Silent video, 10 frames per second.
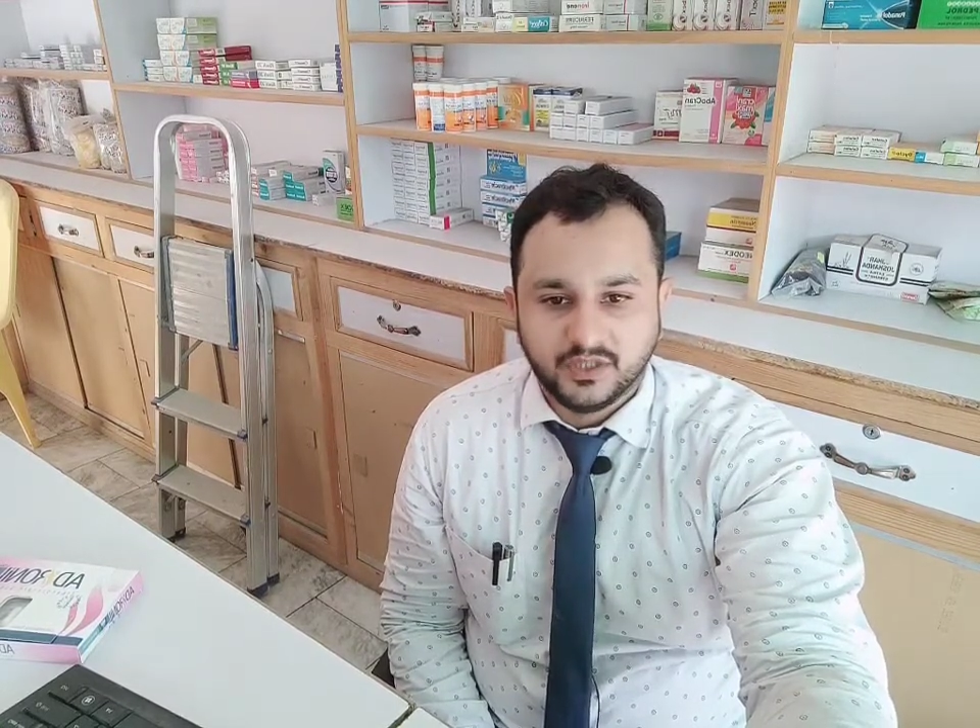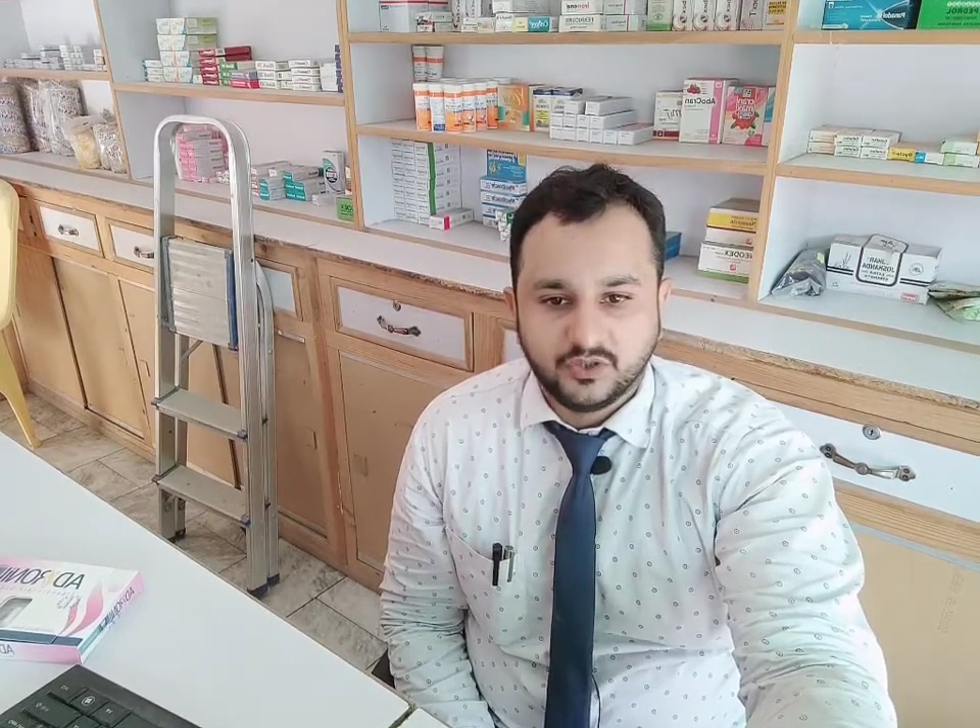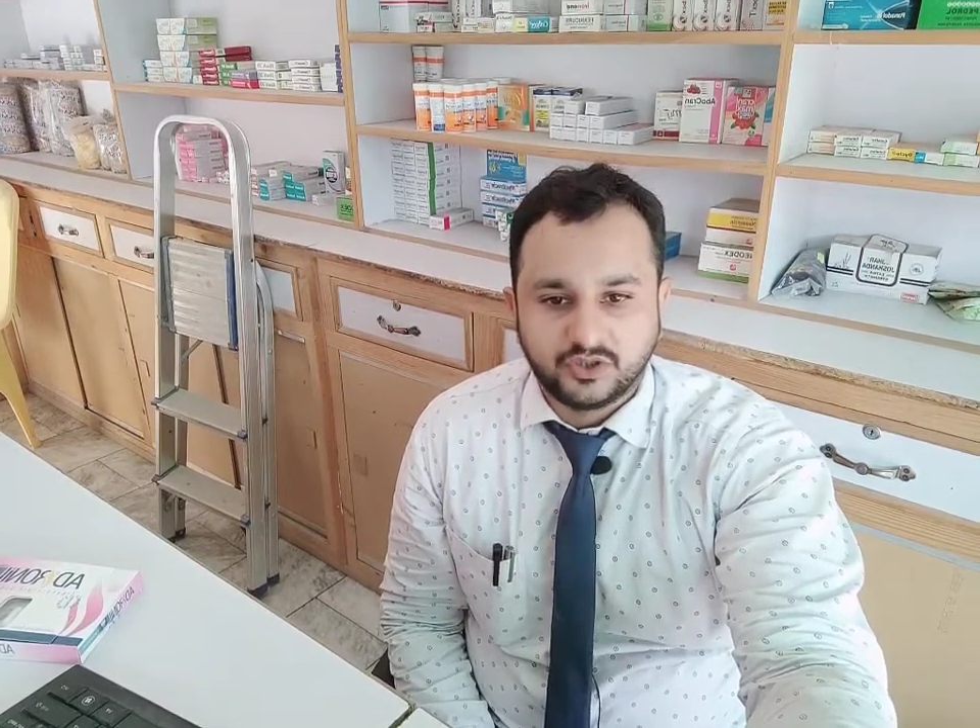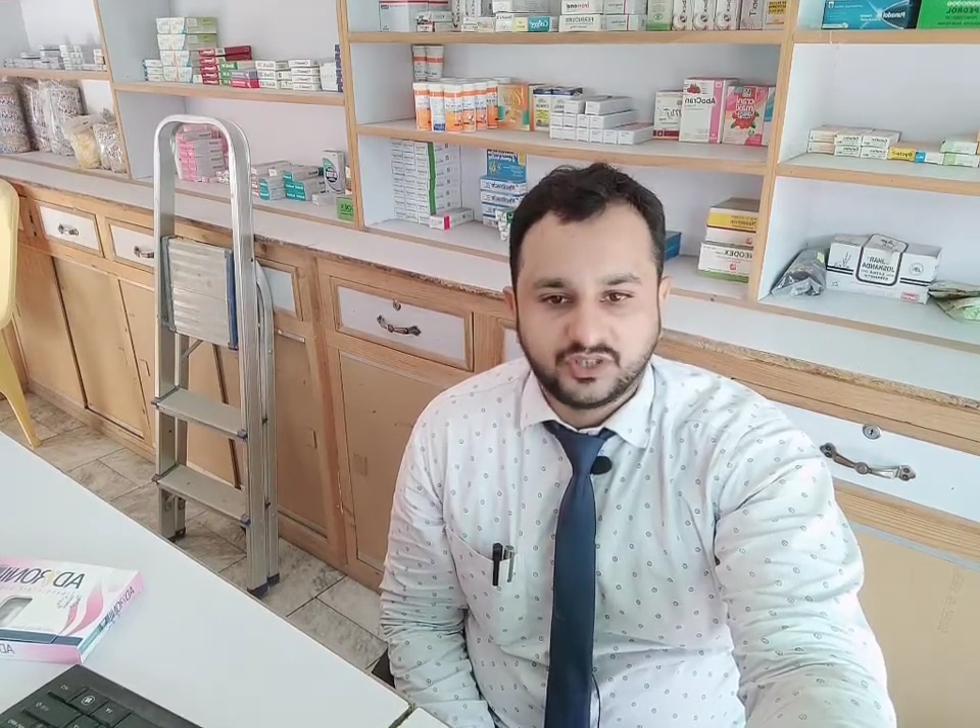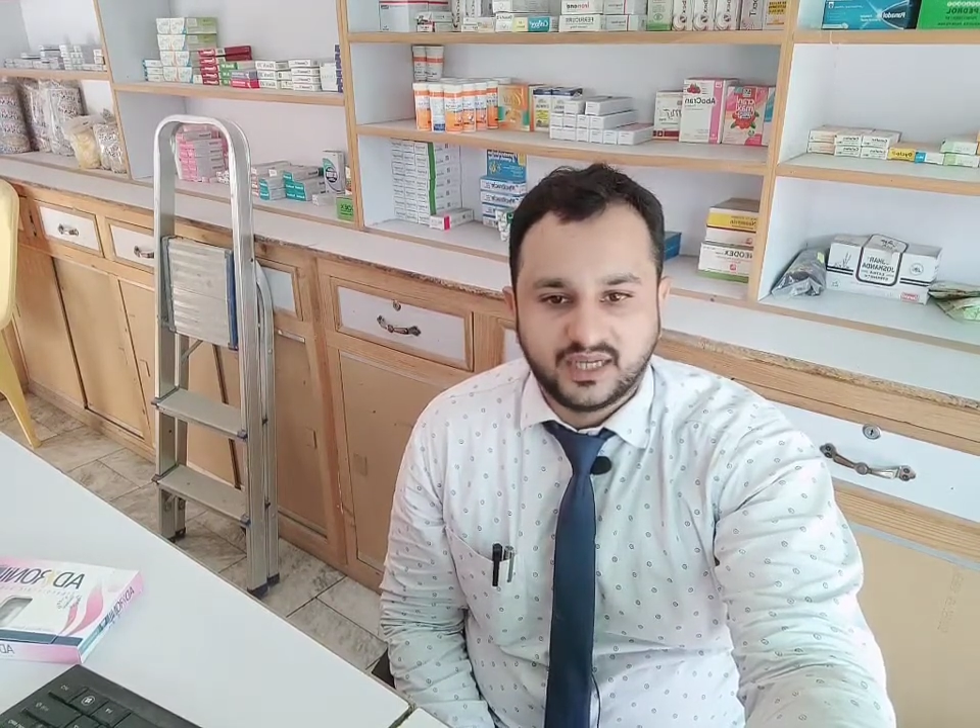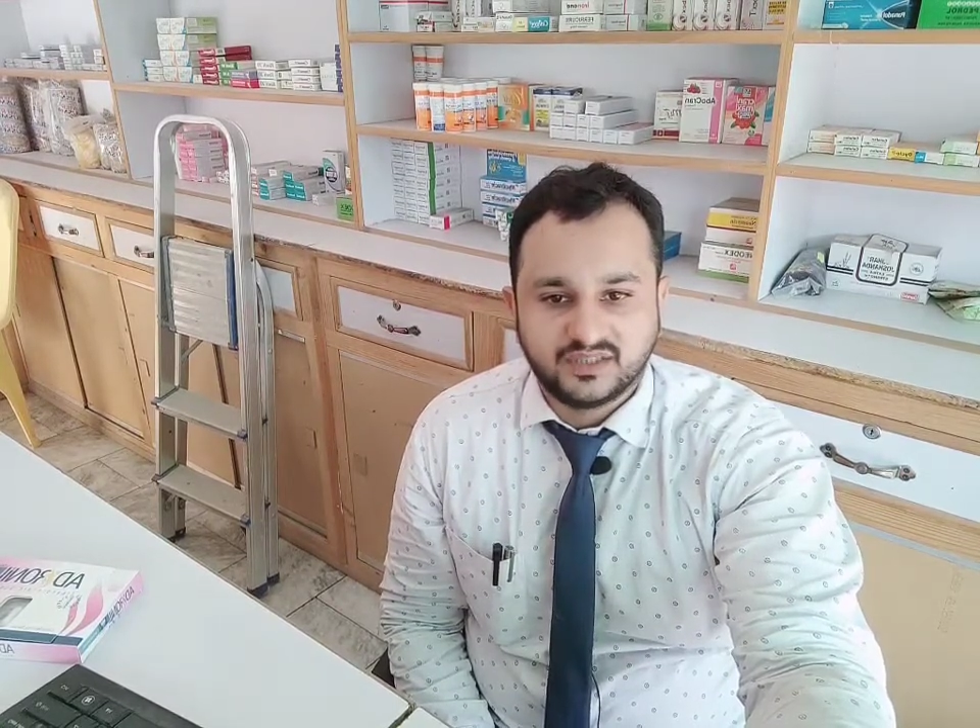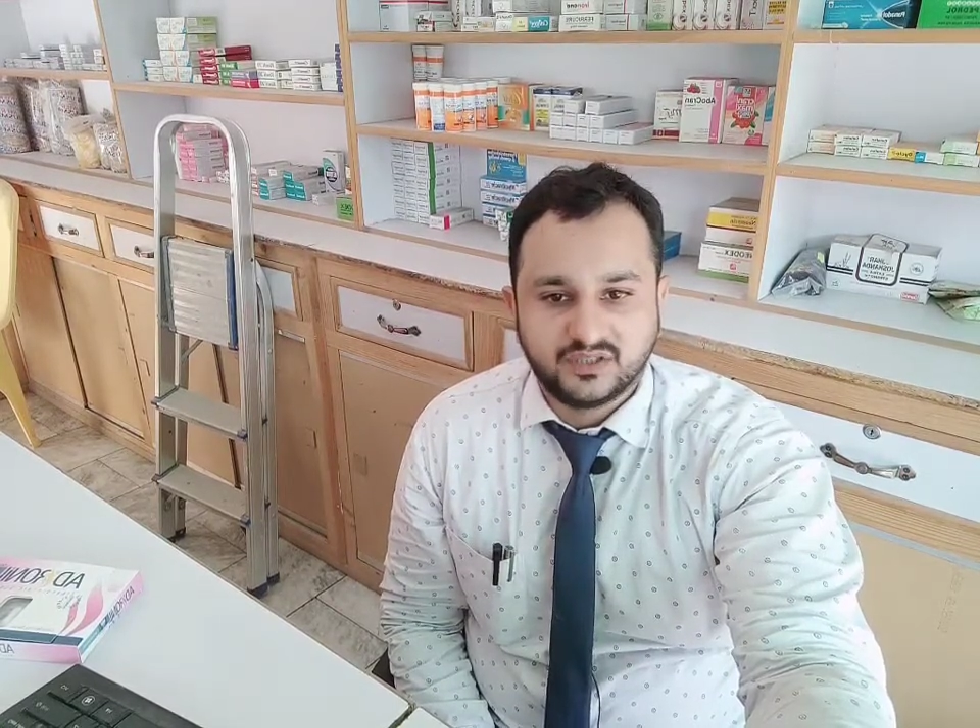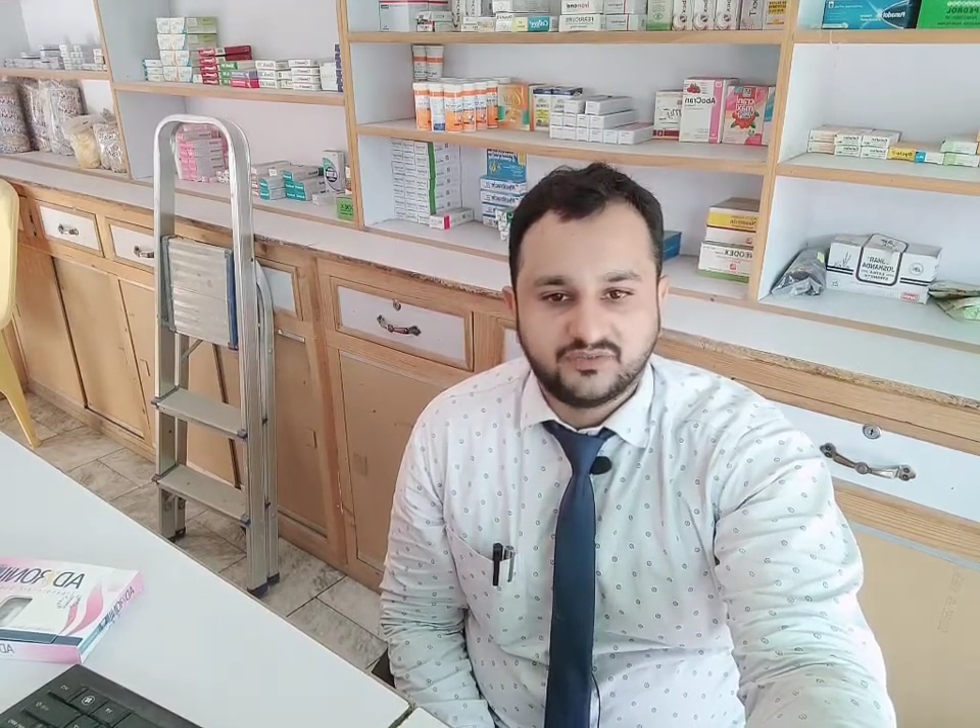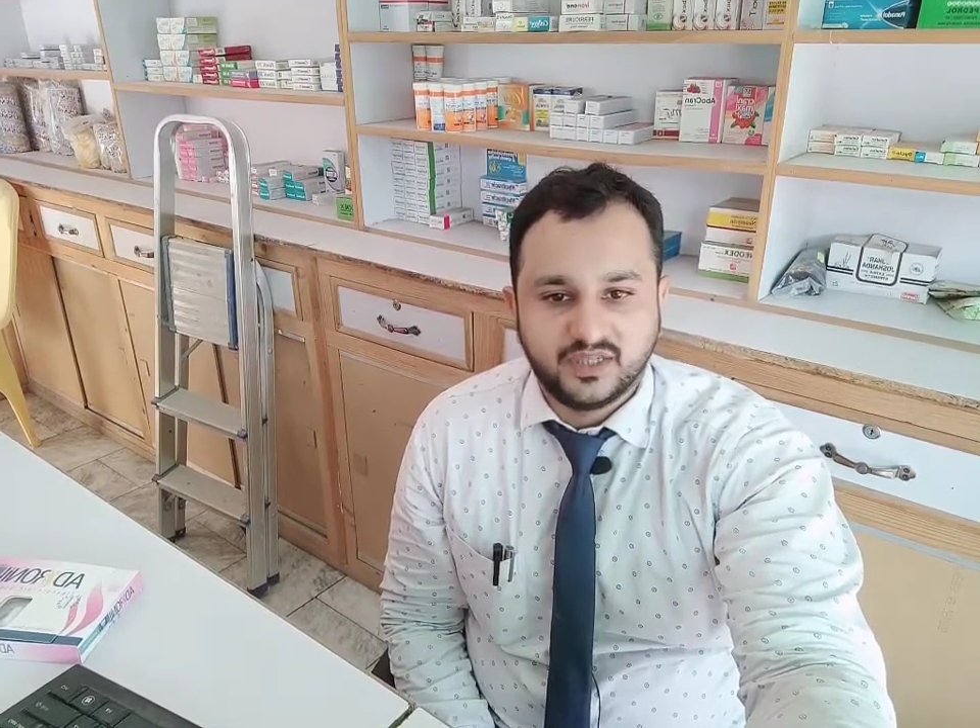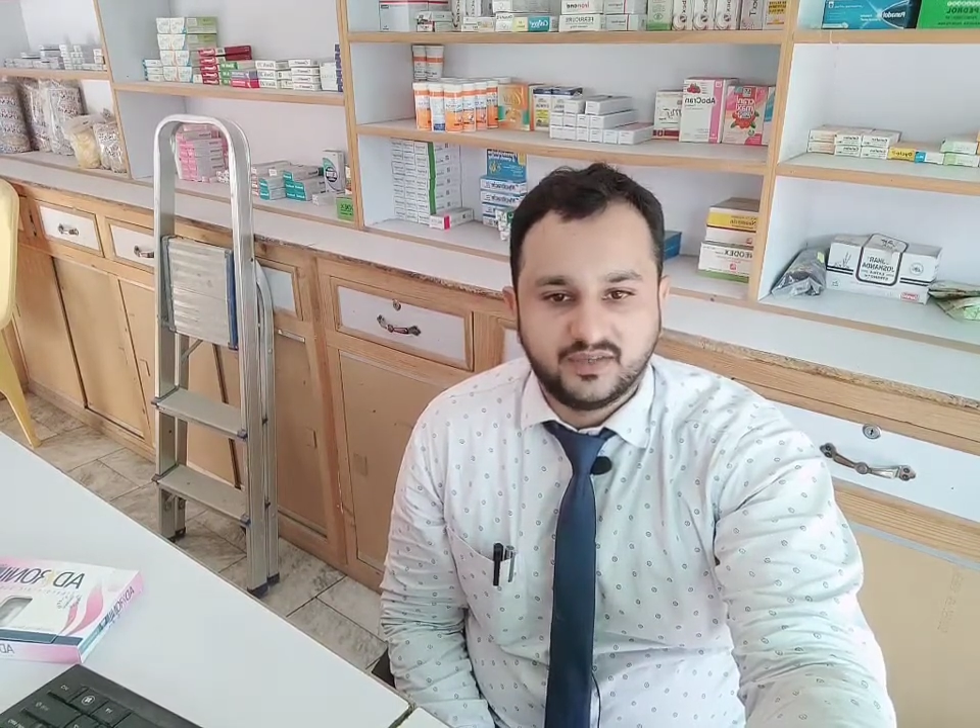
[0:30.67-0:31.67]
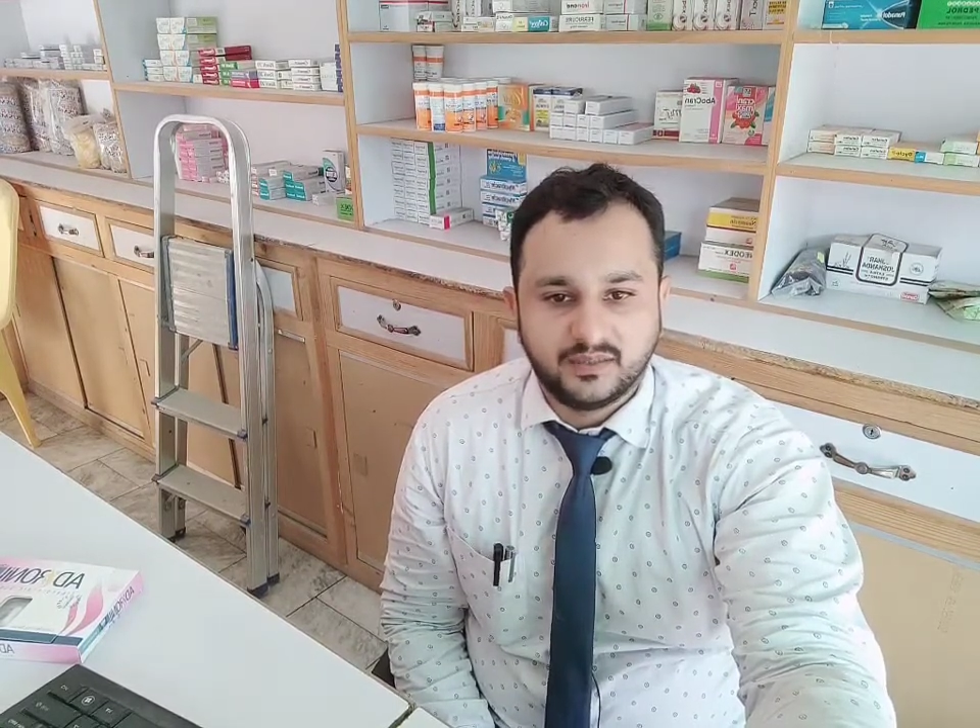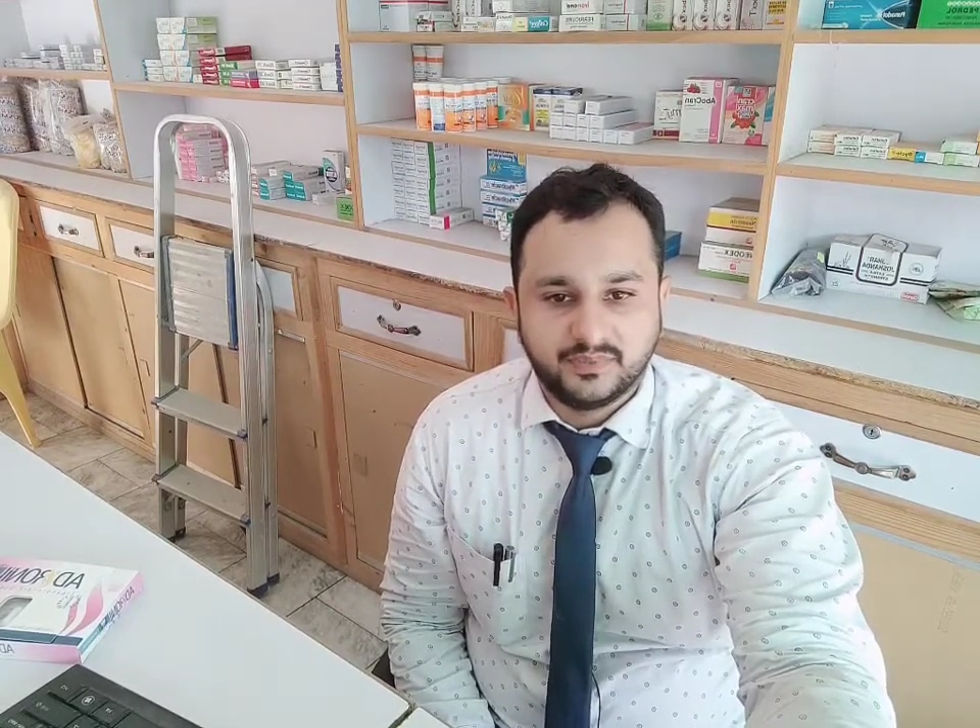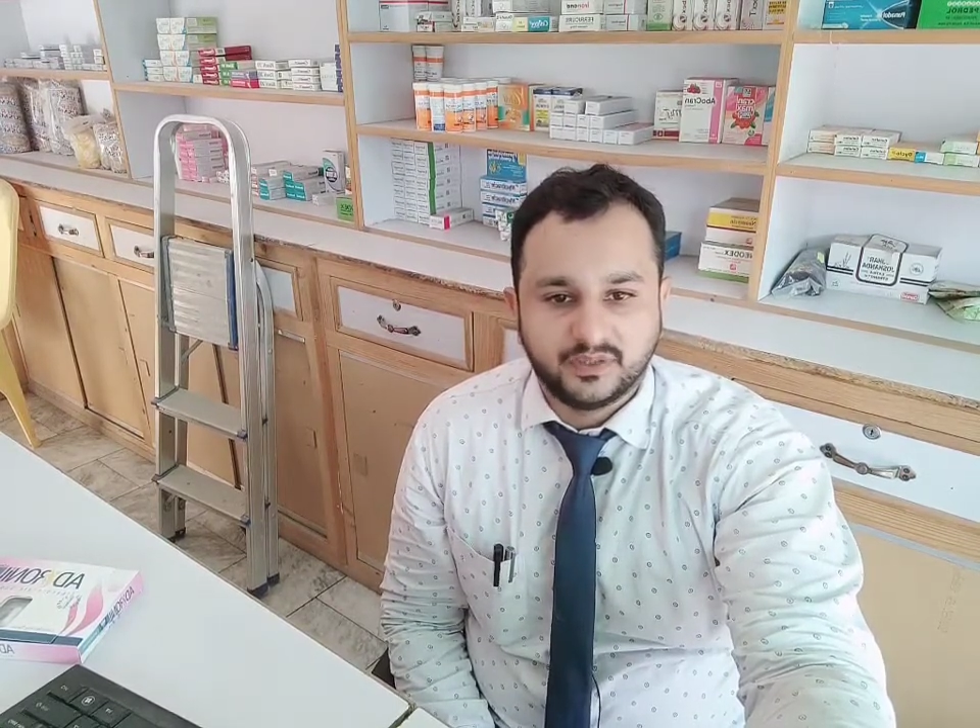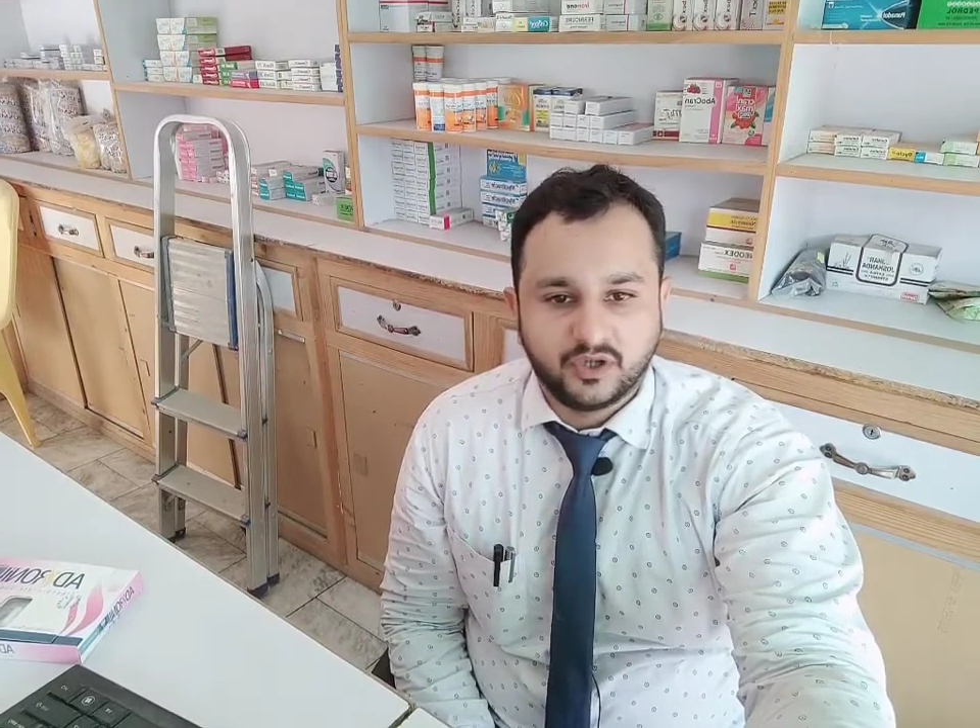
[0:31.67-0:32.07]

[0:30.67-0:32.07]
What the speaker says: Your chance of developing